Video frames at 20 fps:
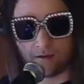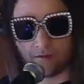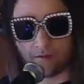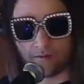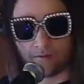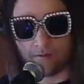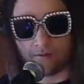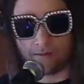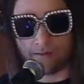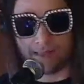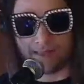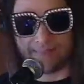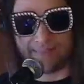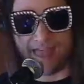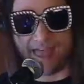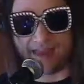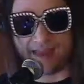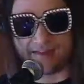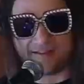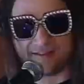Like
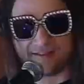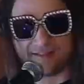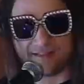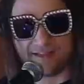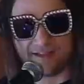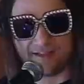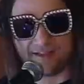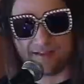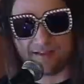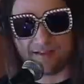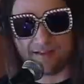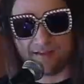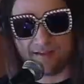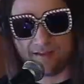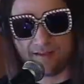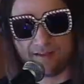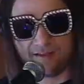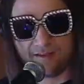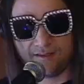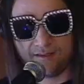that, you see?
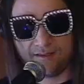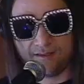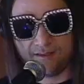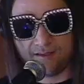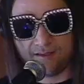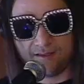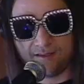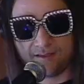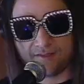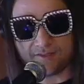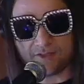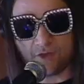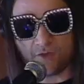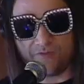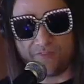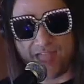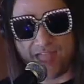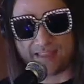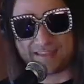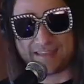So
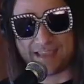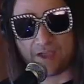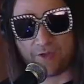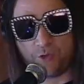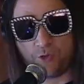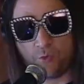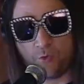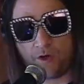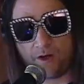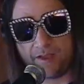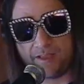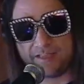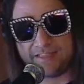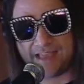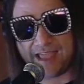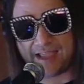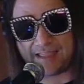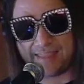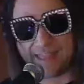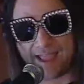that's how you want to
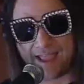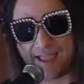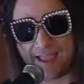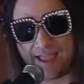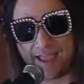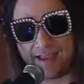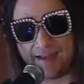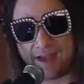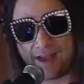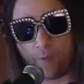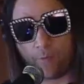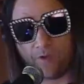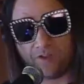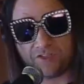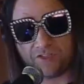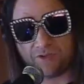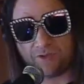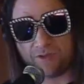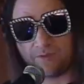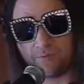attack that guy. Now, once
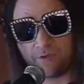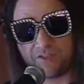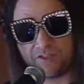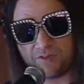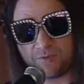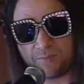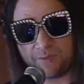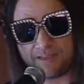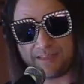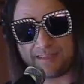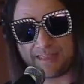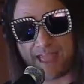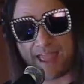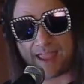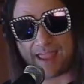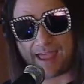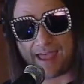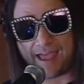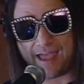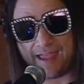you beat that
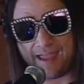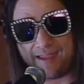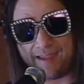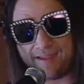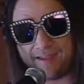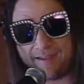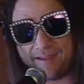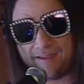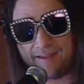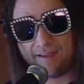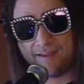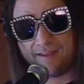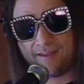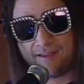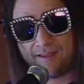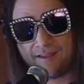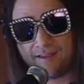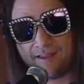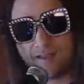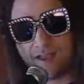guy,
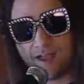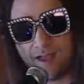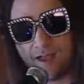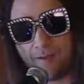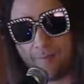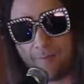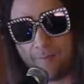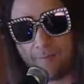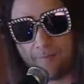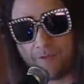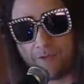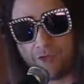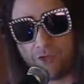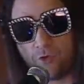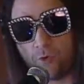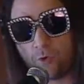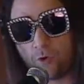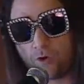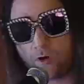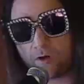
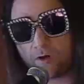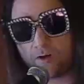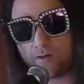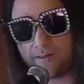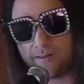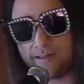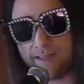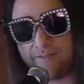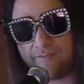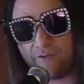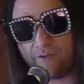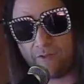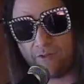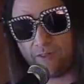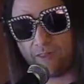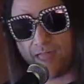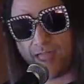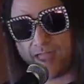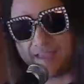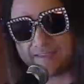your level
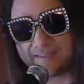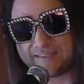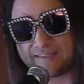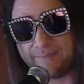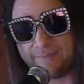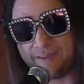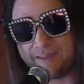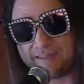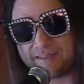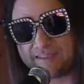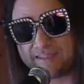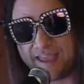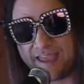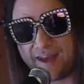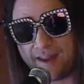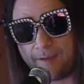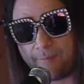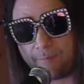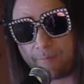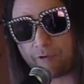has been set
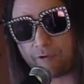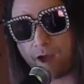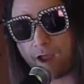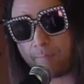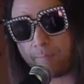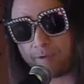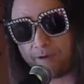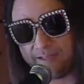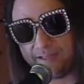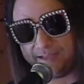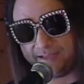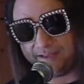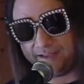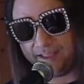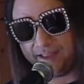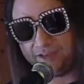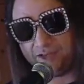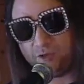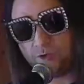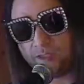up properly,
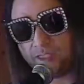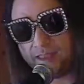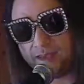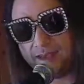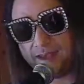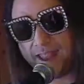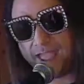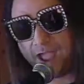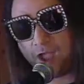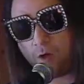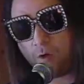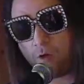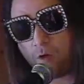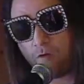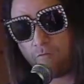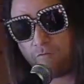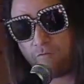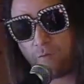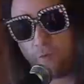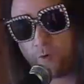and you can now
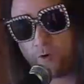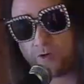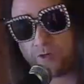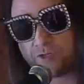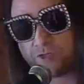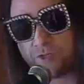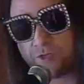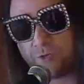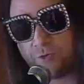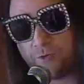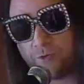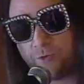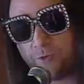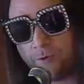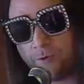afford to